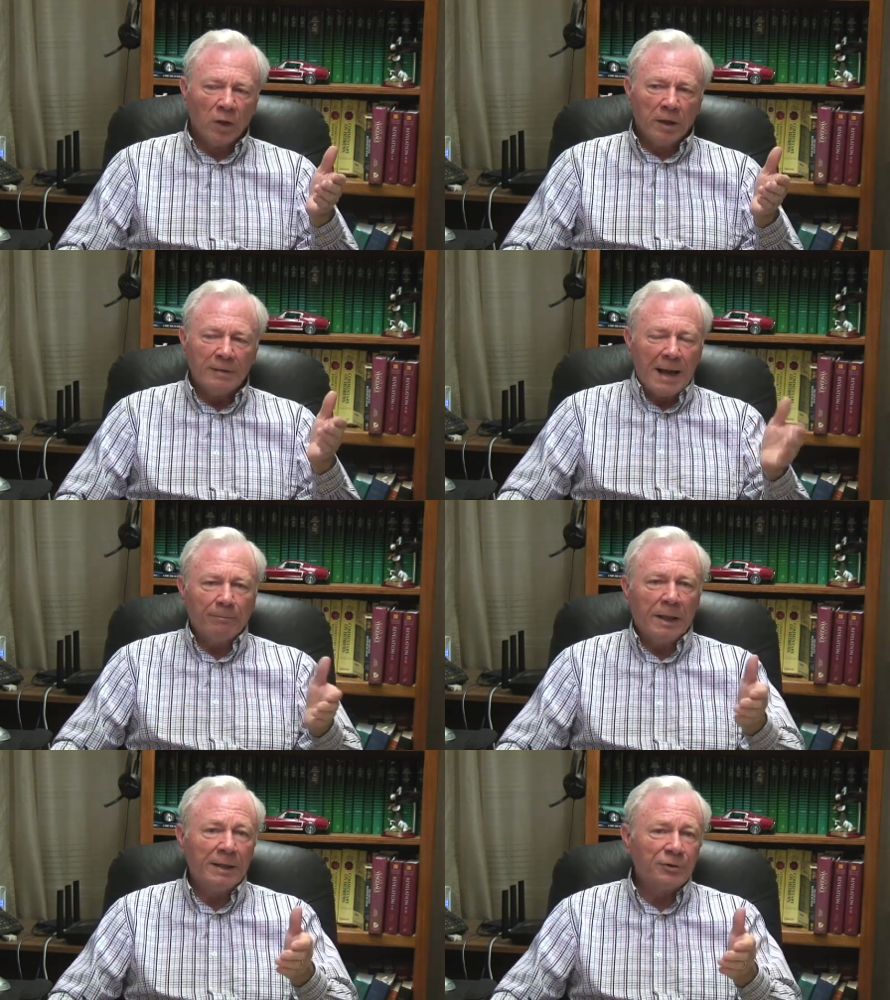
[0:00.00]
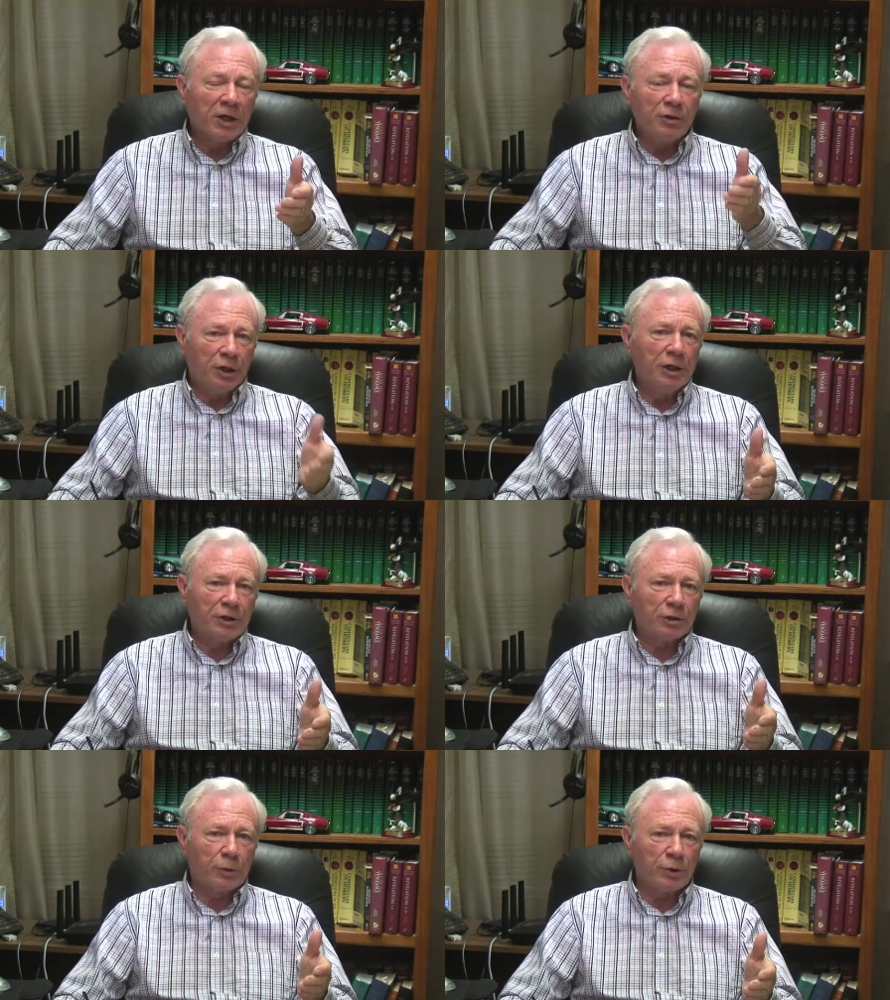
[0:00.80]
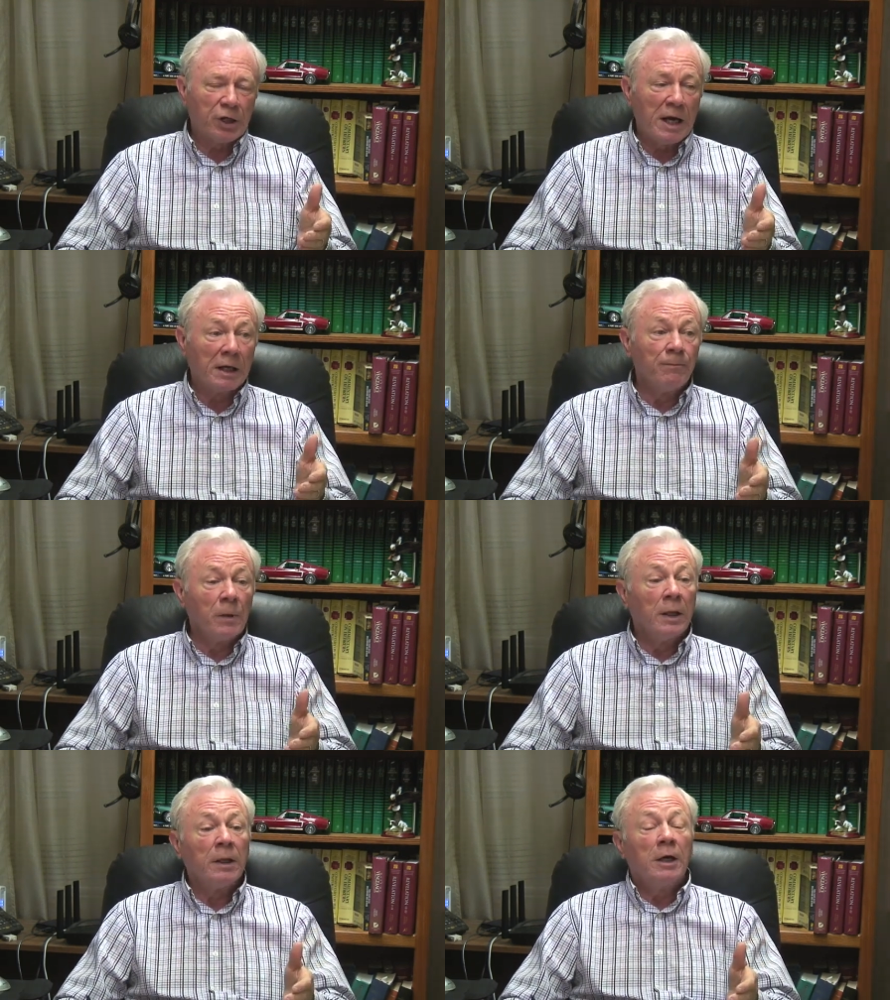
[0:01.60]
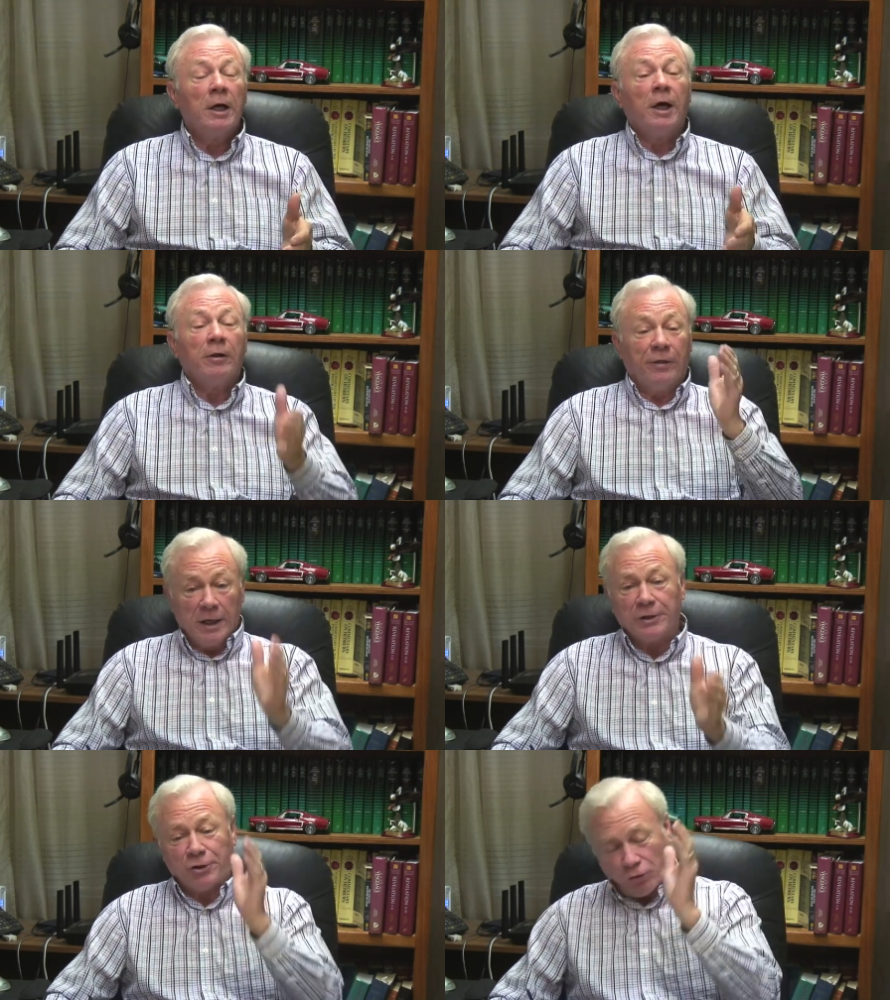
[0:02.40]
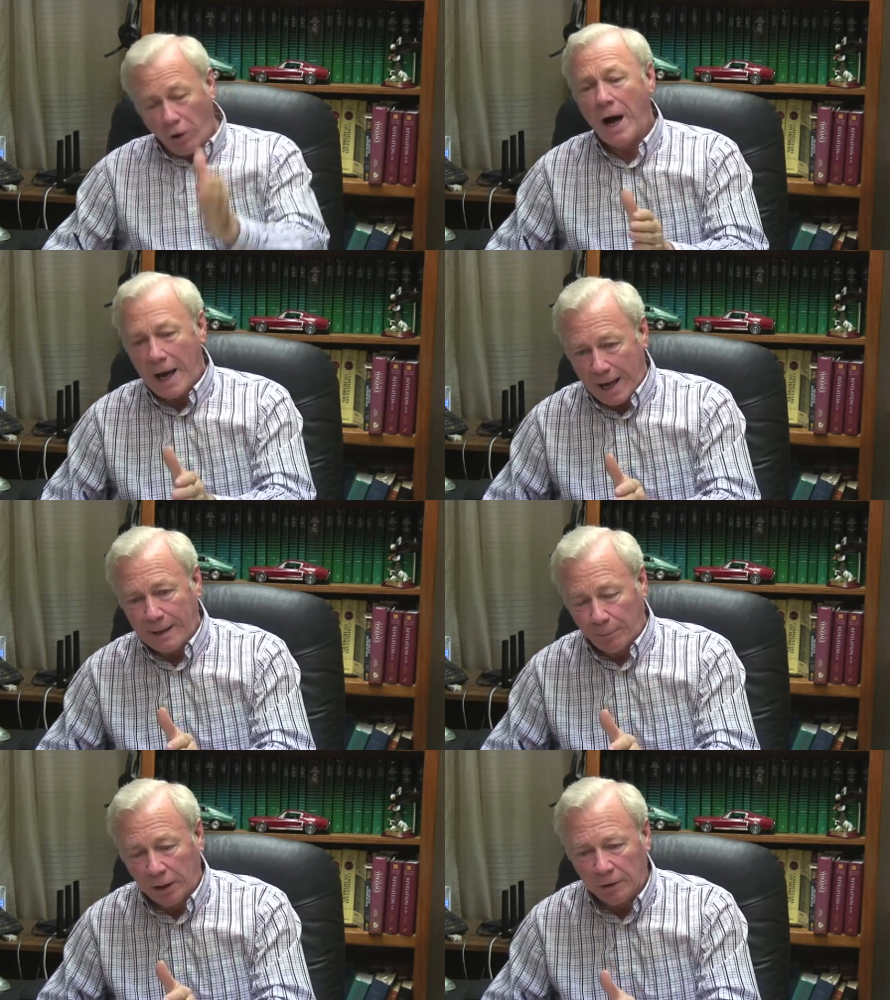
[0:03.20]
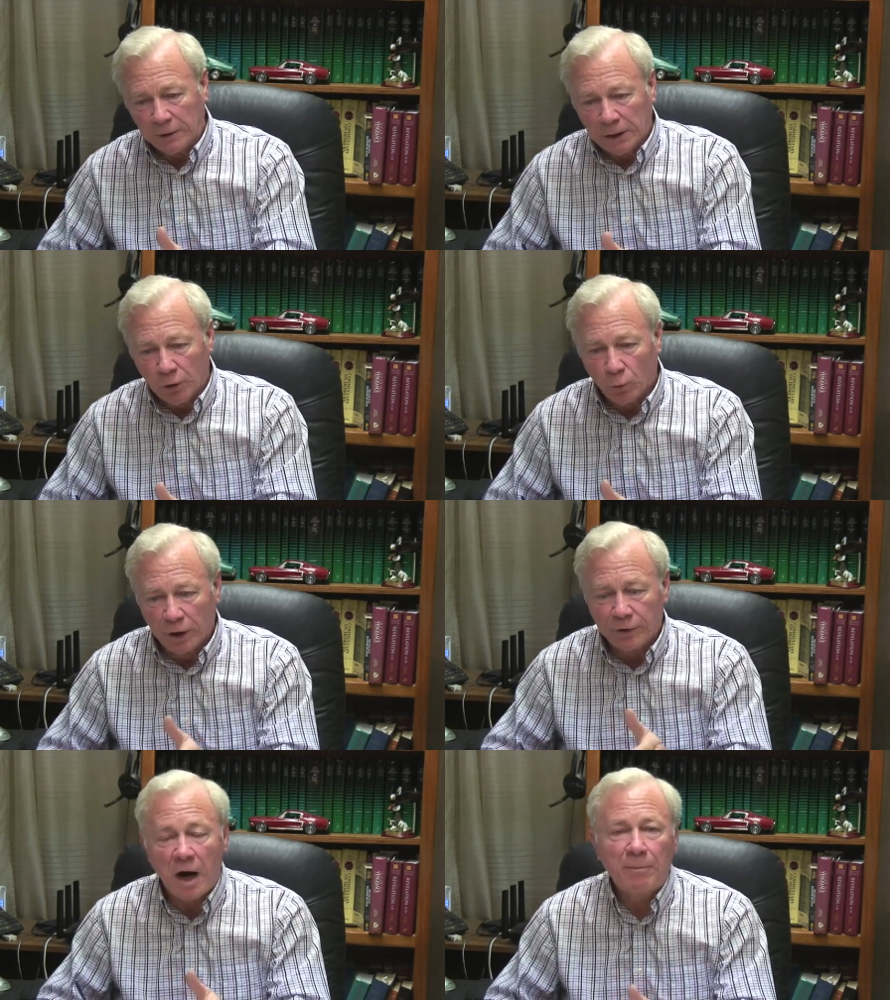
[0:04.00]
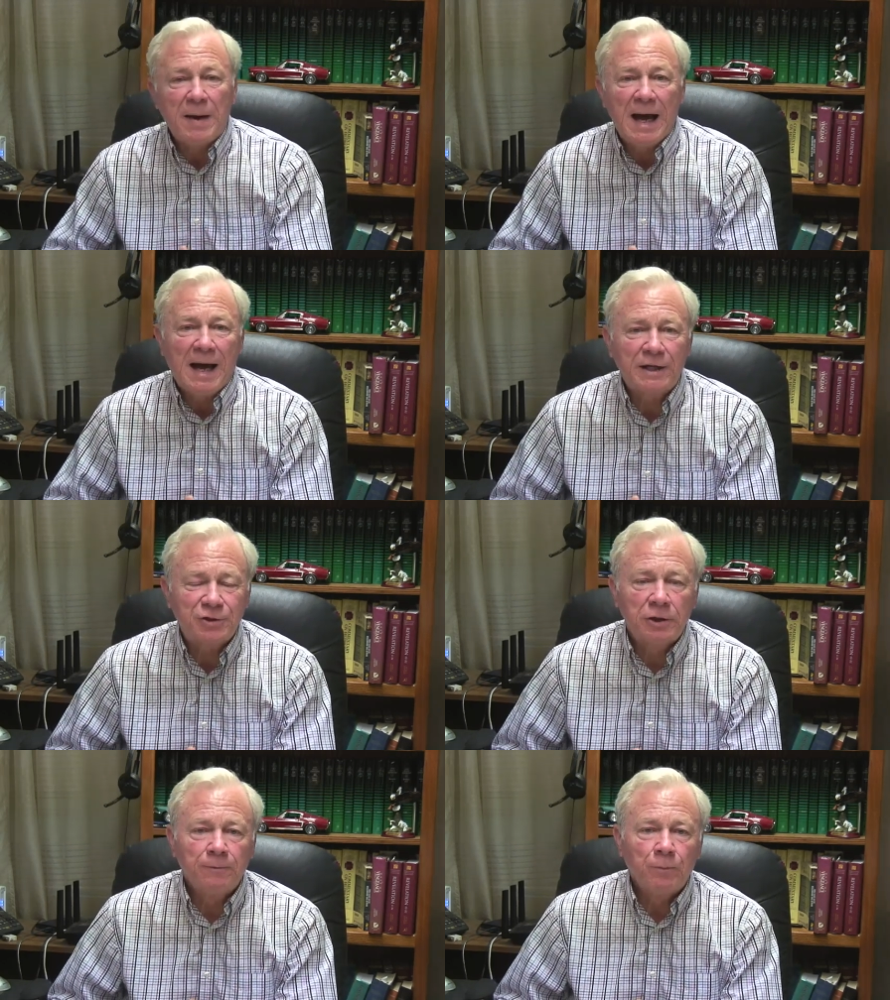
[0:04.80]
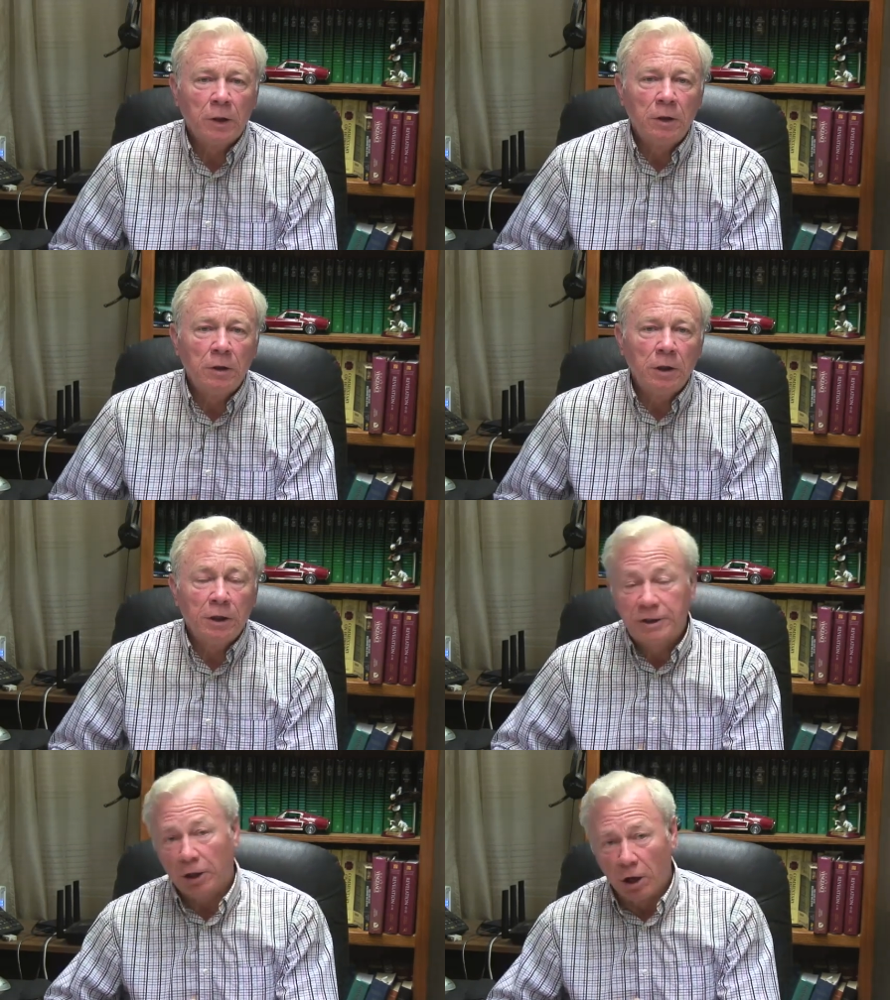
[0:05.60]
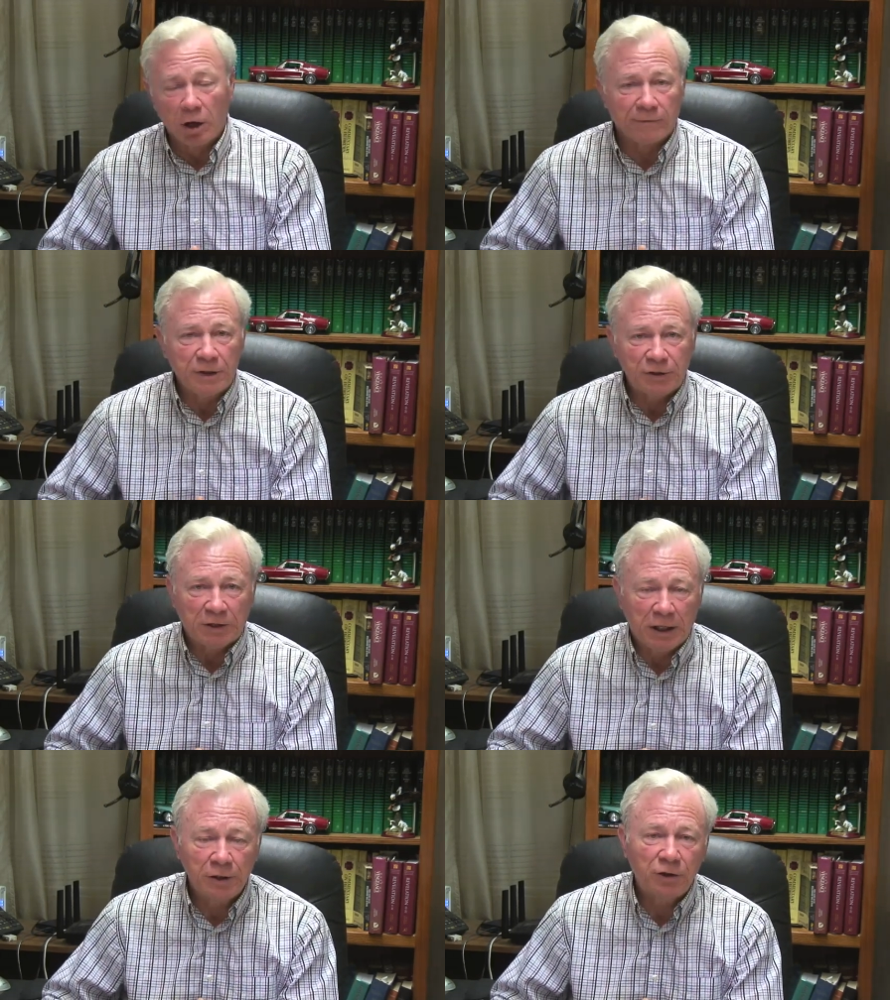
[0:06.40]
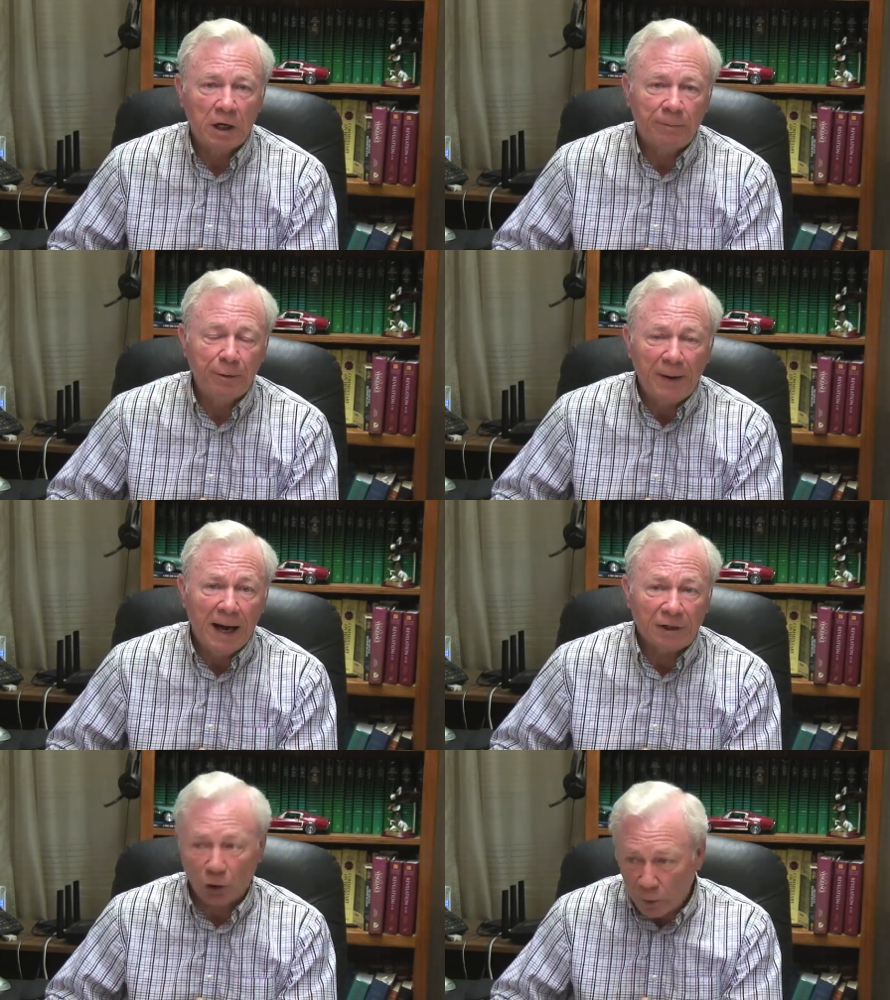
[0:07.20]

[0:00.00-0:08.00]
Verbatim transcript: that means that Jesus was saying, This tribe will not pass until all of these things come to pass.